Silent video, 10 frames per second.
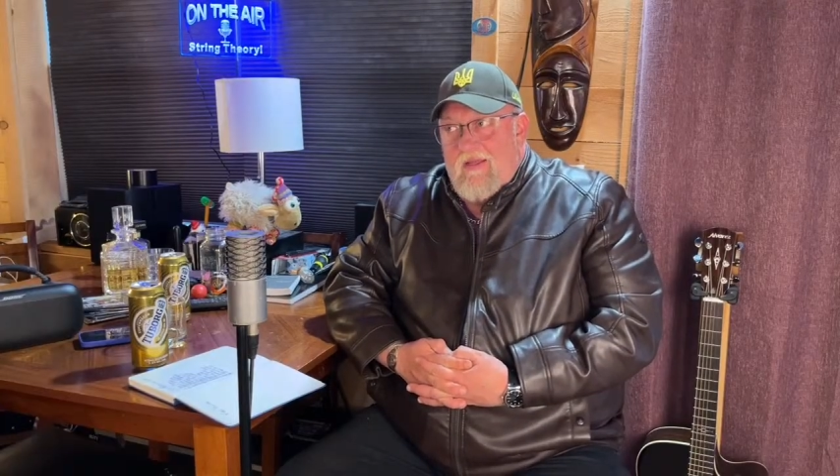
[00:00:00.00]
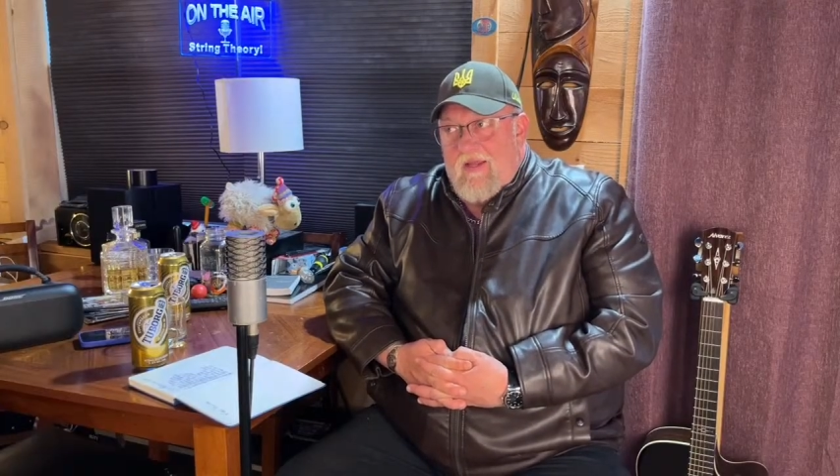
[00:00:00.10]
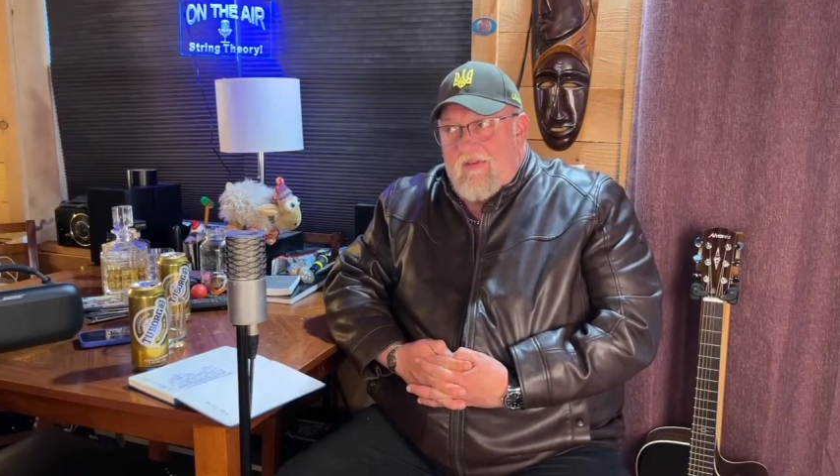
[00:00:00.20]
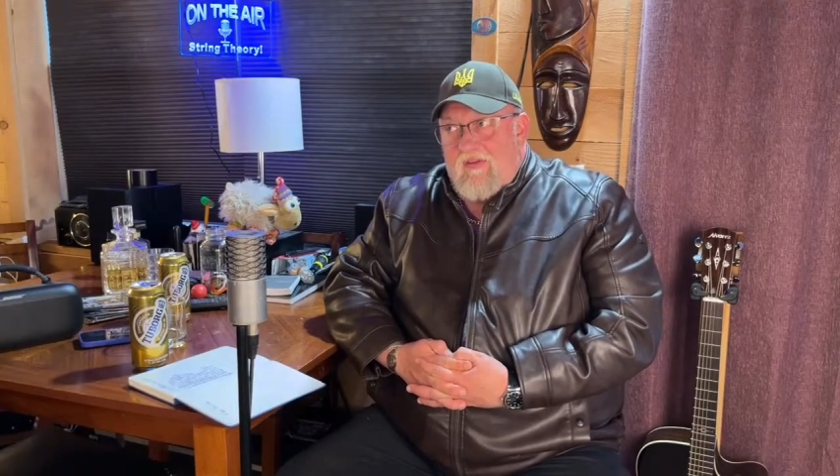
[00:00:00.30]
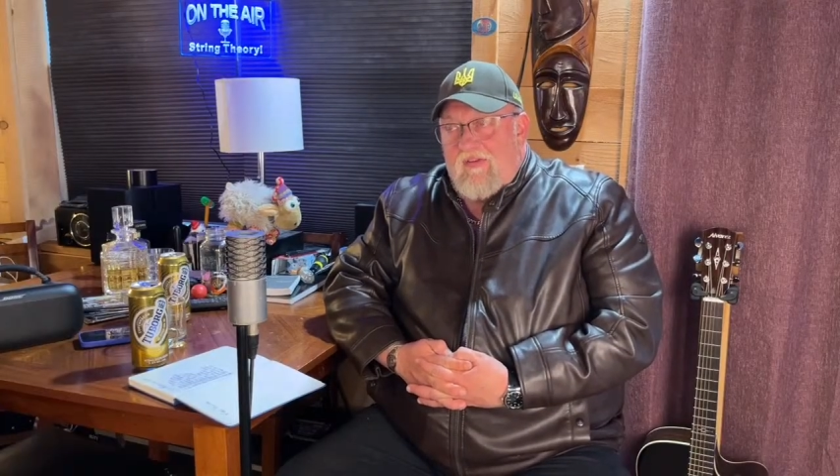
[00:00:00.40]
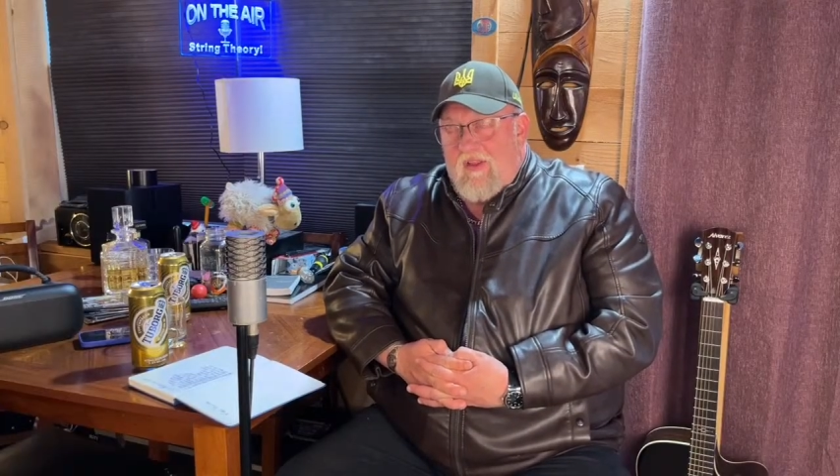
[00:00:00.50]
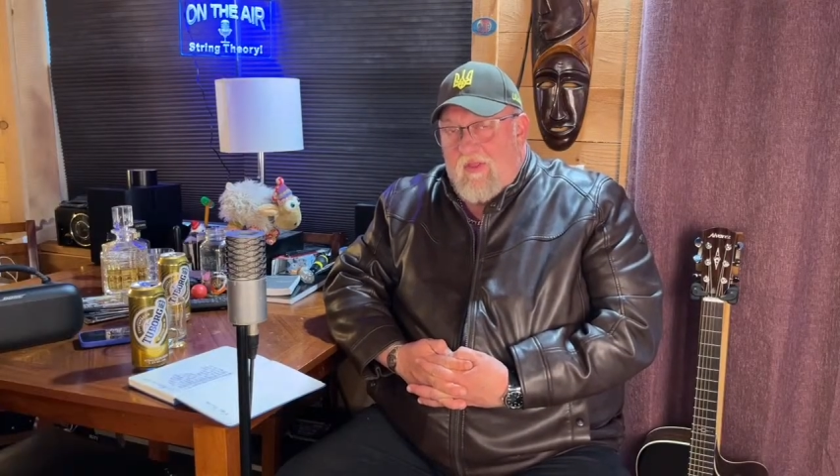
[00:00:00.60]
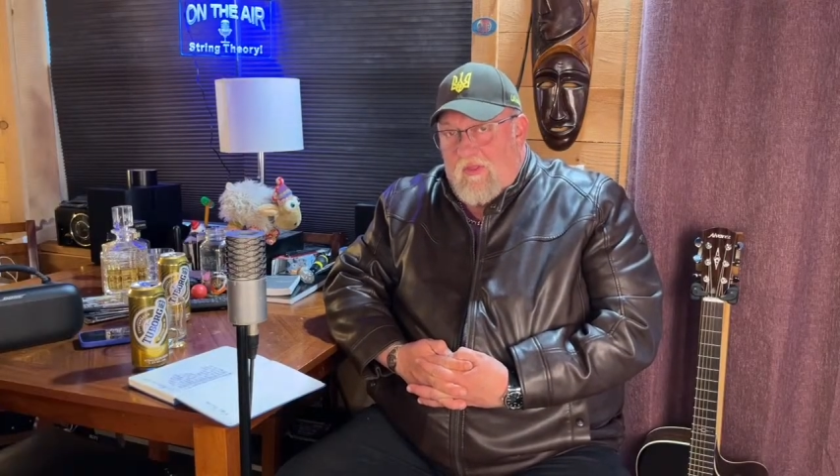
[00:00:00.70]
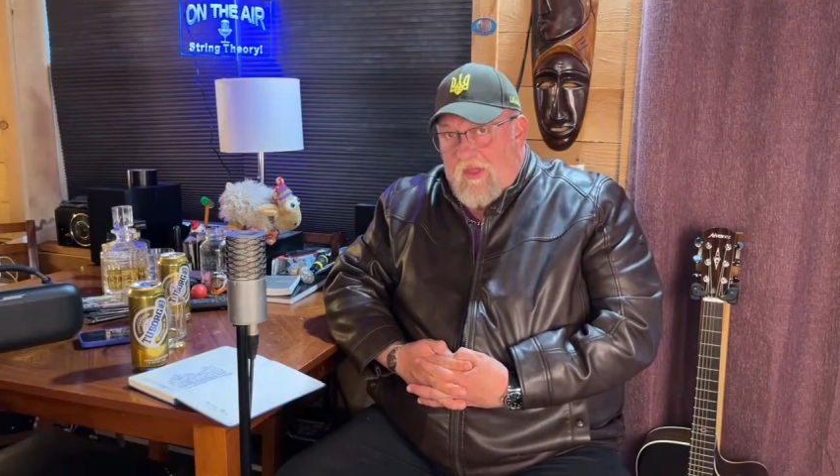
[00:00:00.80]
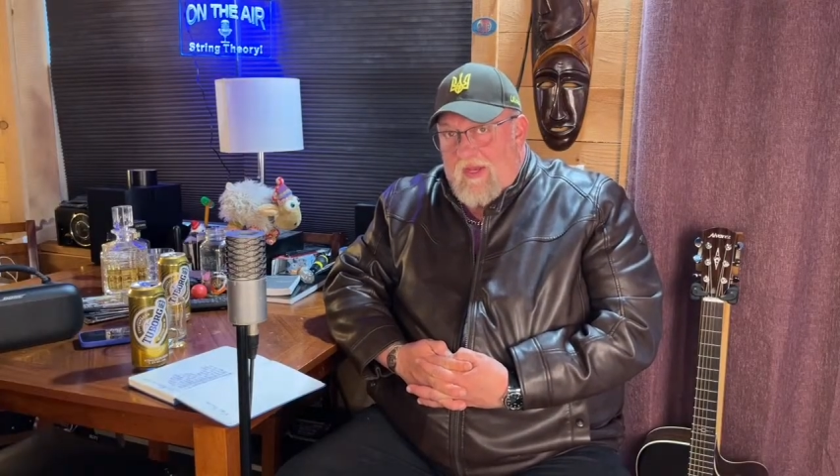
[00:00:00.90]
It's a
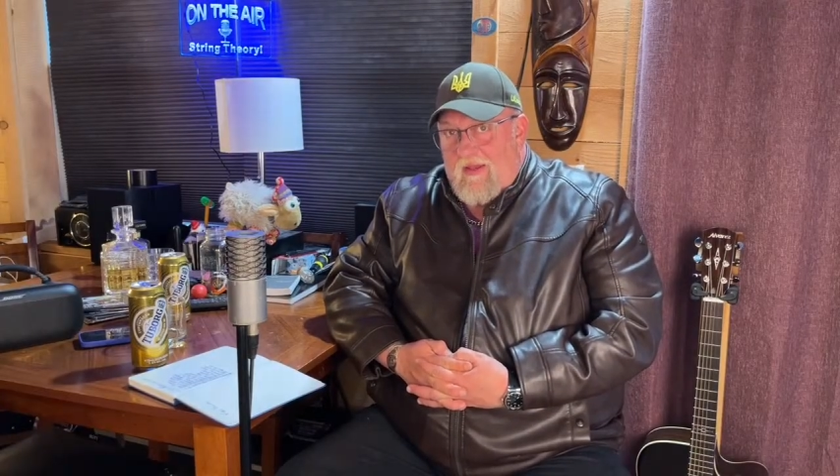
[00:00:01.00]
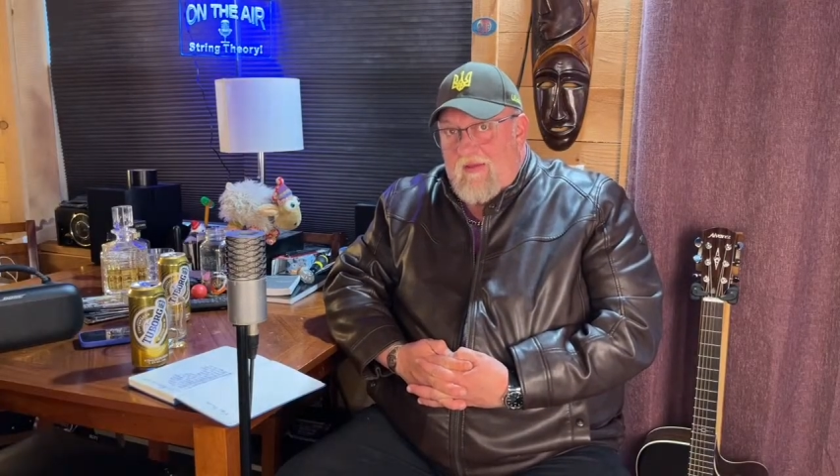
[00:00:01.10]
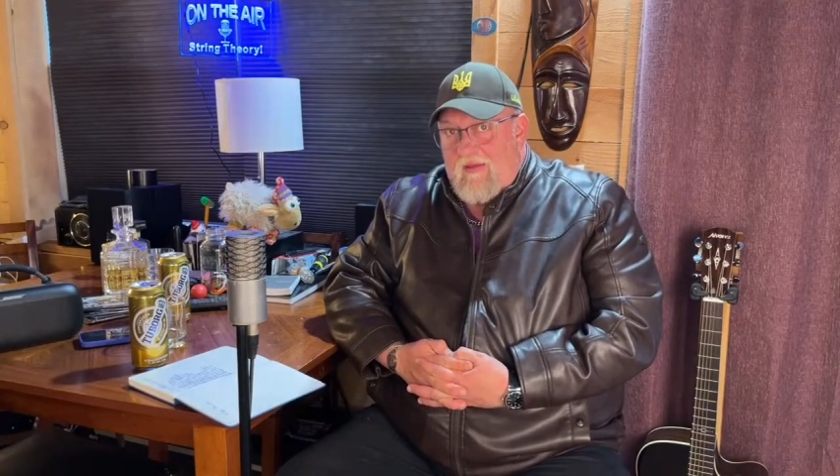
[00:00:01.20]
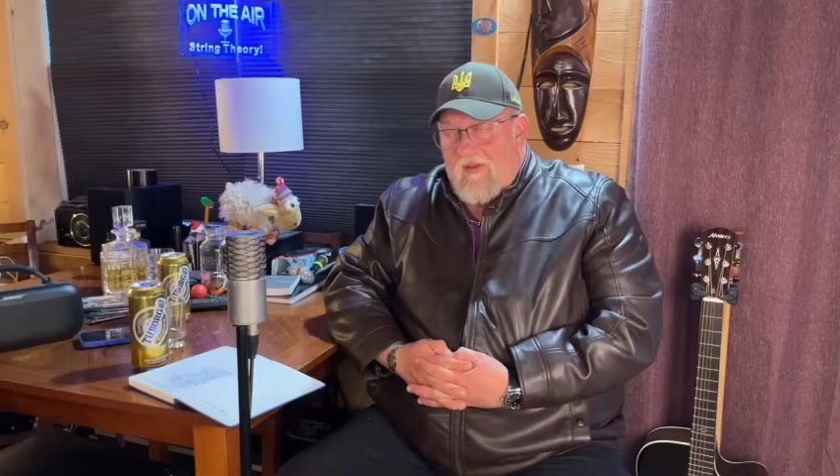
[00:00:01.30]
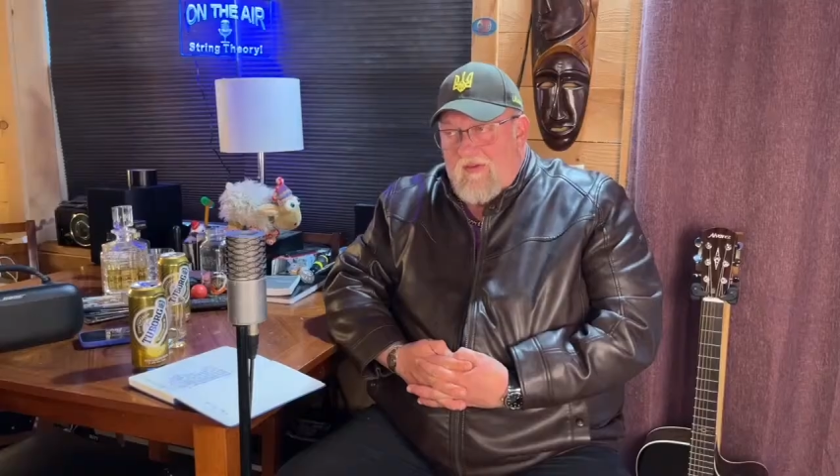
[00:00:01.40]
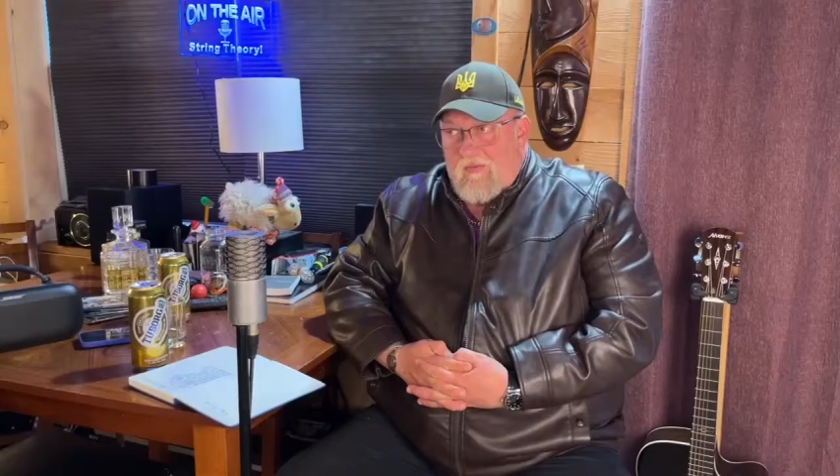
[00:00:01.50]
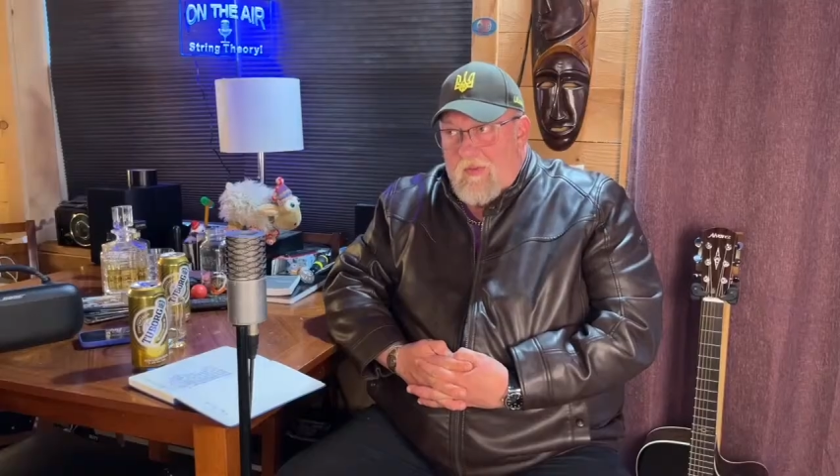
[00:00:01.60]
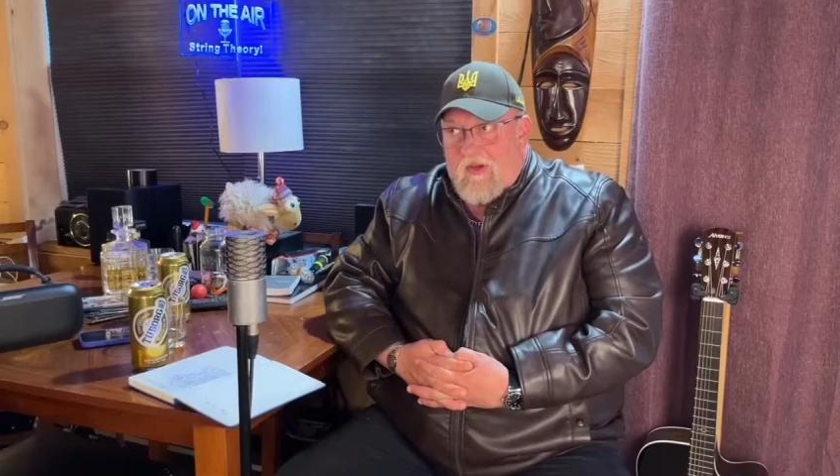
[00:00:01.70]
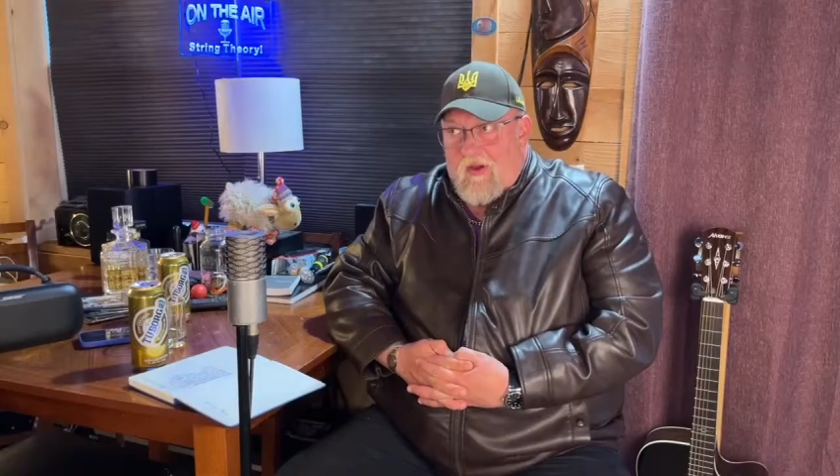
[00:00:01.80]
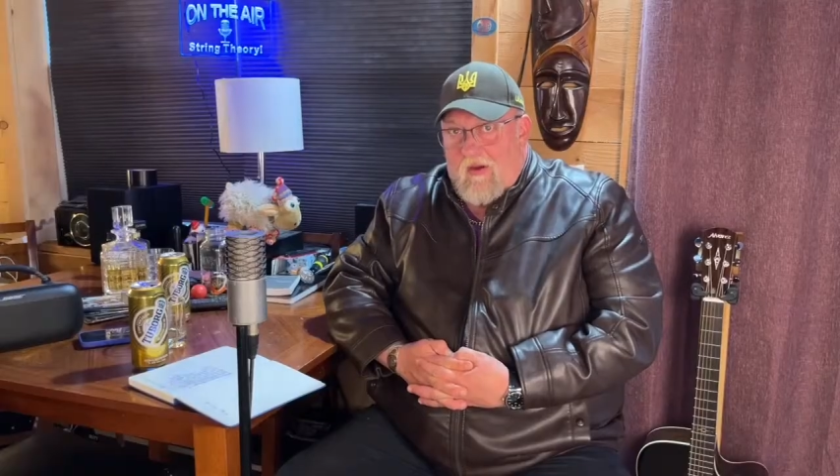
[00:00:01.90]
synthetic, it's
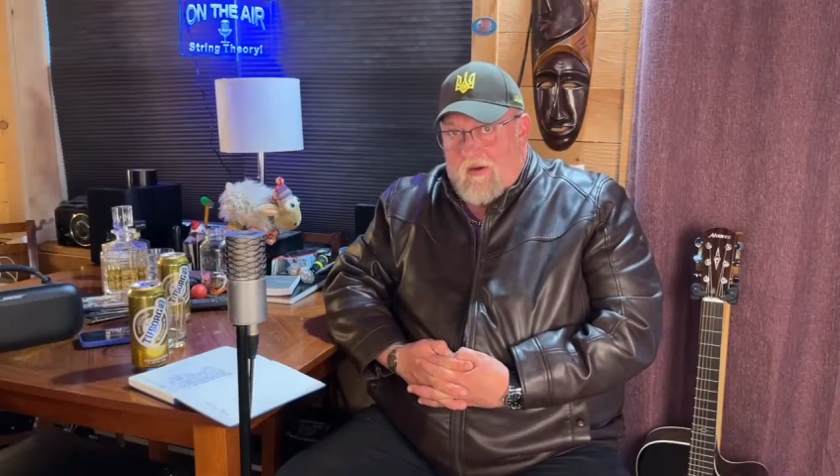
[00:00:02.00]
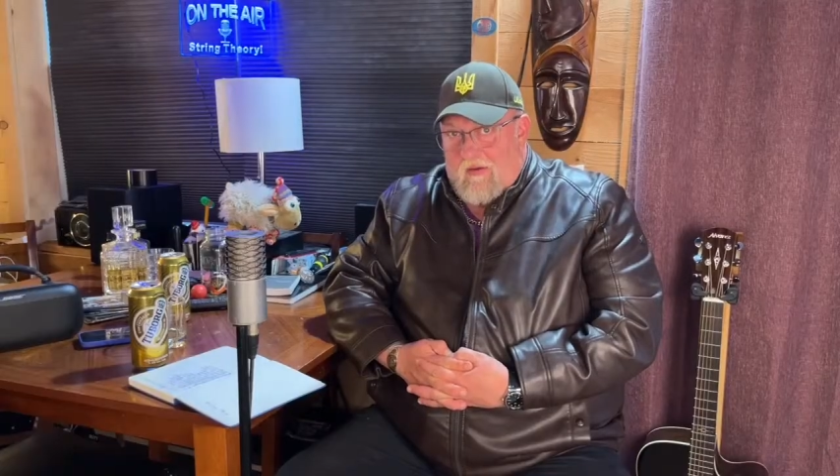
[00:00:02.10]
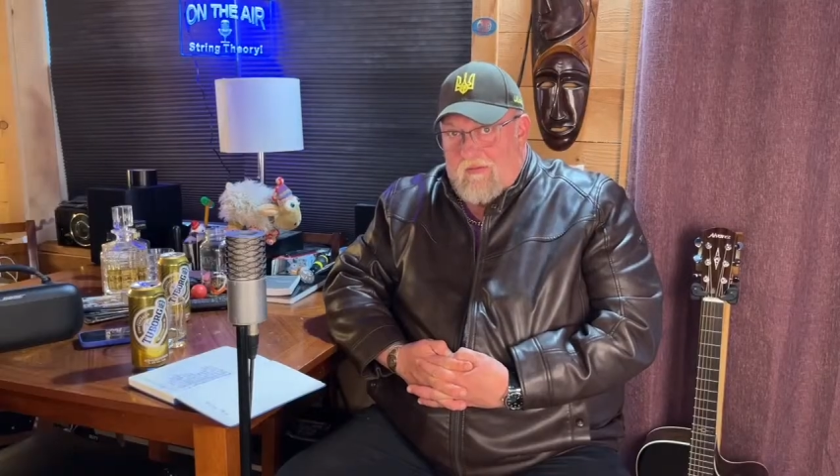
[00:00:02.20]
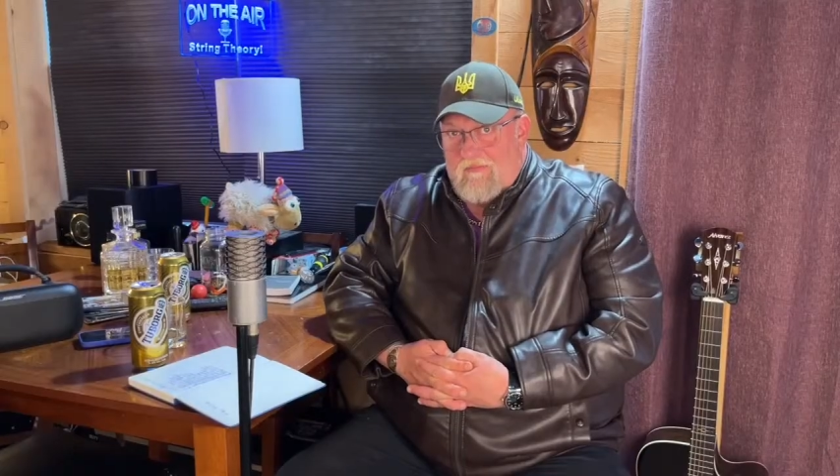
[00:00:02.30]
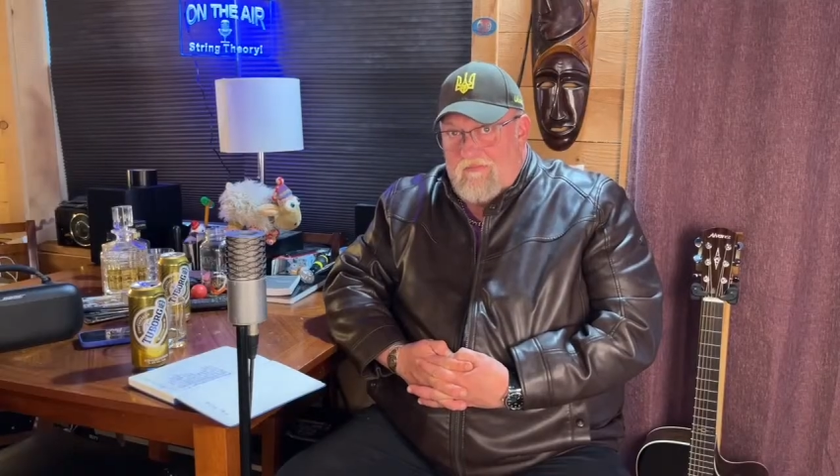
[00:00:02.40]
micarta,